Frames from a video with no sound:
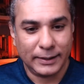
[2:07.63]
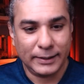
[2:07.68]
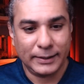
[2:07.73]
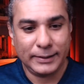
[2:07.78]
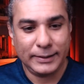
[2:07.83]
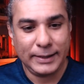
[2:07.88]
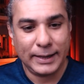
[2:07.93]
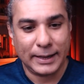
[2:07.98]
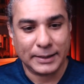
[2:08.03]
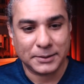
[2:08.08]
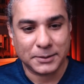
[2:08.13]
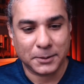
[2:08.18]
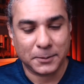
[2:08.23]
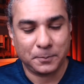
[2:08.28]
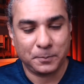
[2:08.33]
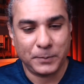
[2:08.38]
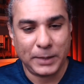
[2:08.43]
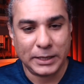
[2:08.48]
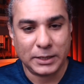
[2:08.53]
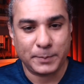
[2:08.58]
Yeah, so
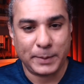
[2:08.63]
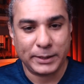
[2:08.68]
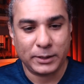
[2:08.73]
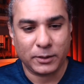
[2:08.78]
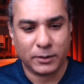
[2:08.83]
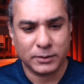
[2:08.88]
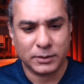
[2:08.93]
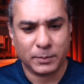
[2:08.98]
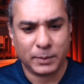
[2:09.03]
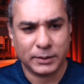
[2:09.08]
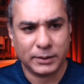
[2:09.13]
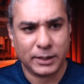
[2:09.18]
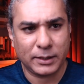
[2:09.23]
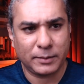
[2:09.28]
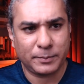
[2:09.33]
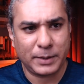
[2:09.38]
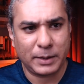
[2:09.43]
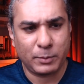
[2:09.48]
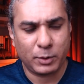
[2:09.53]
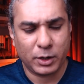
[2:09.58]
that's my thoughts about uh,
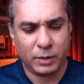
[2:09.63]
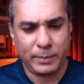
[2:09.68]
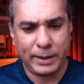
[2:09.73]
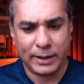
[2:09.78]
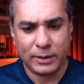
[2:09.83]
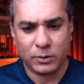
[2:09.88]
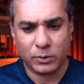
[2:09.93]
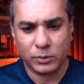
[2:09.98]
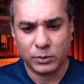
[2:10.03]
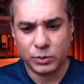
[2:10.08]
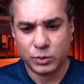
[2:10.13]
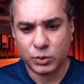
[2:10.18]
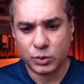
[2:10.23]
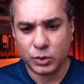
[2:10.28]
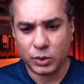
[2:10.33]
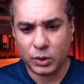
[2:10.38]
primordial black holes.